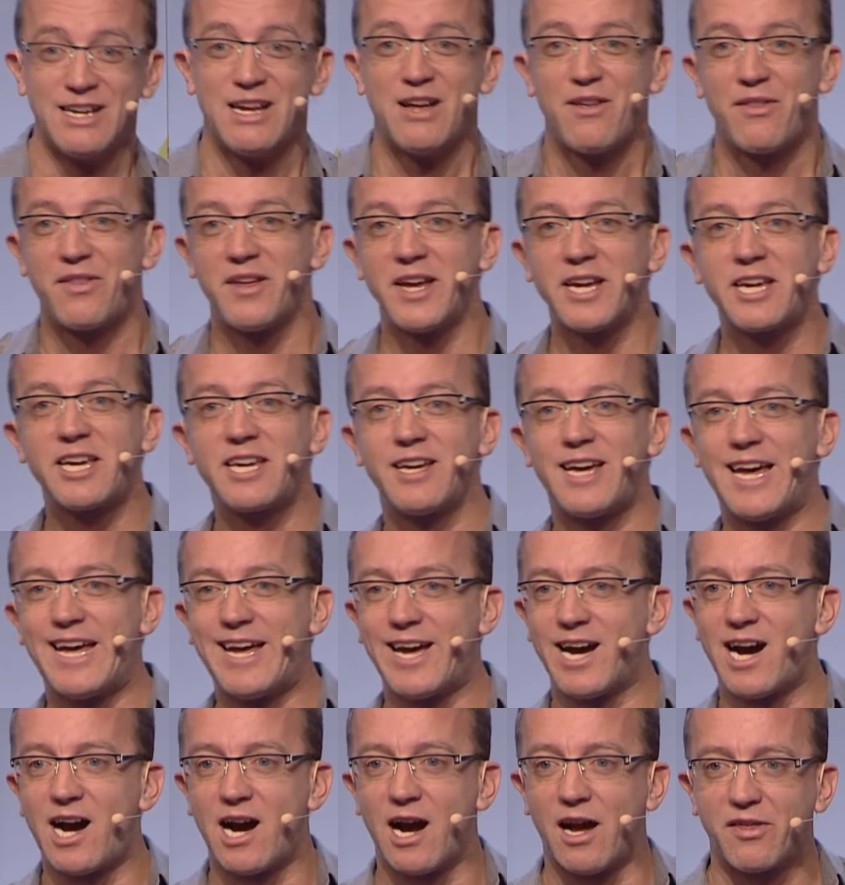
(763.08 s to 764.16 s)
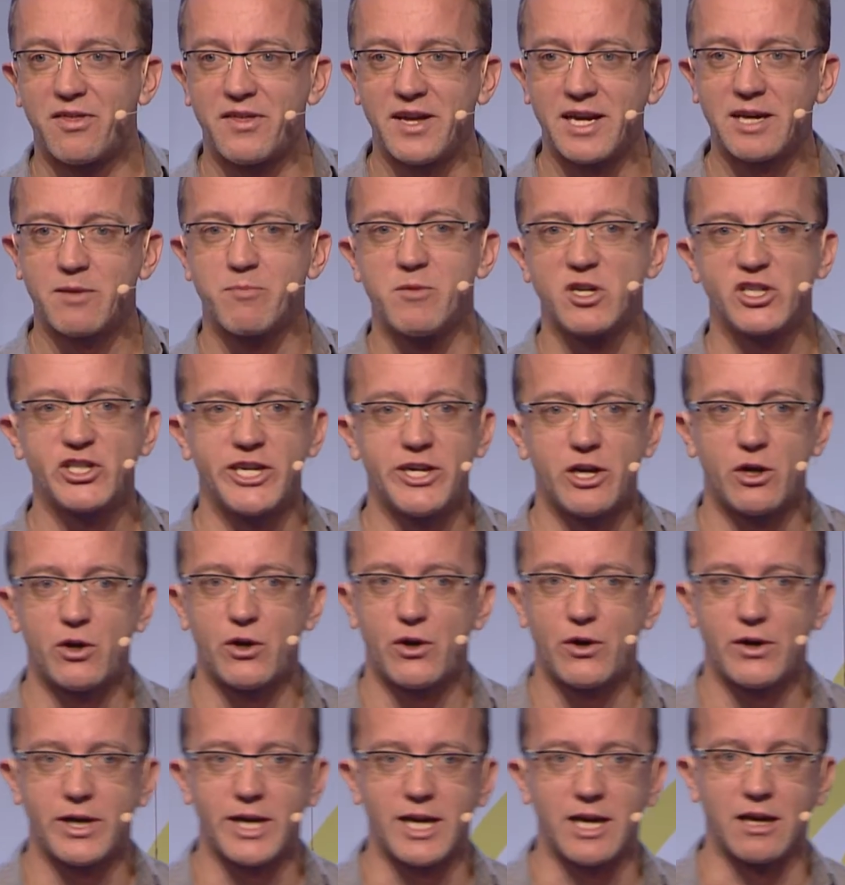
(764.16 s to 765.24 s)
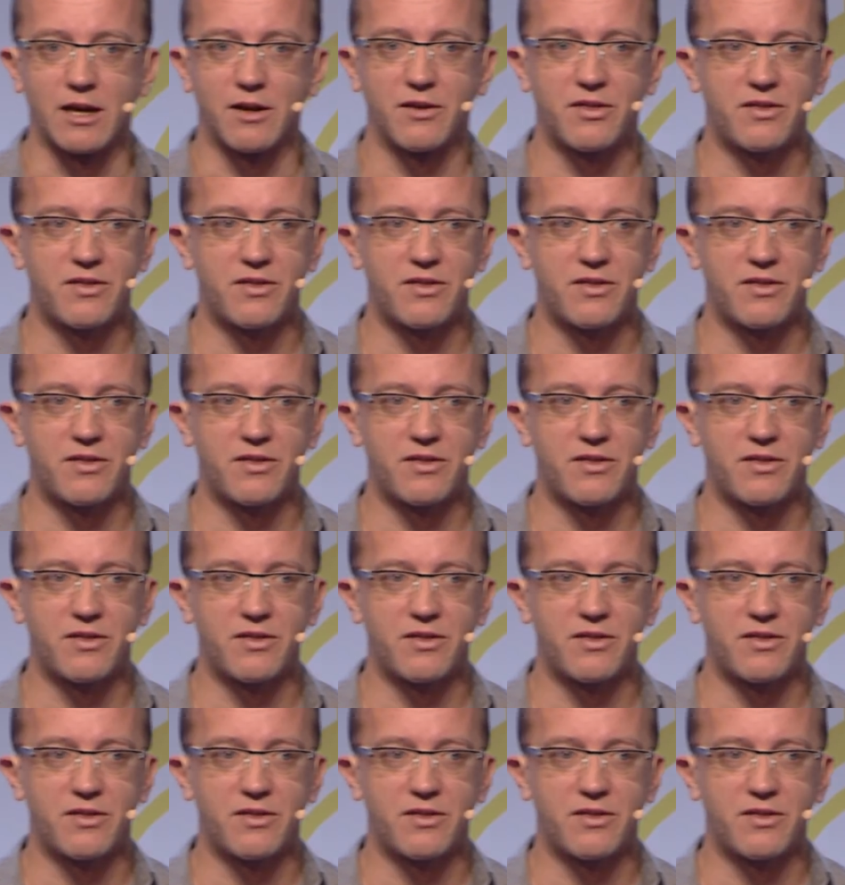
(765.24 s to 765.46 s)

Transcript: Think AI, think machine learning,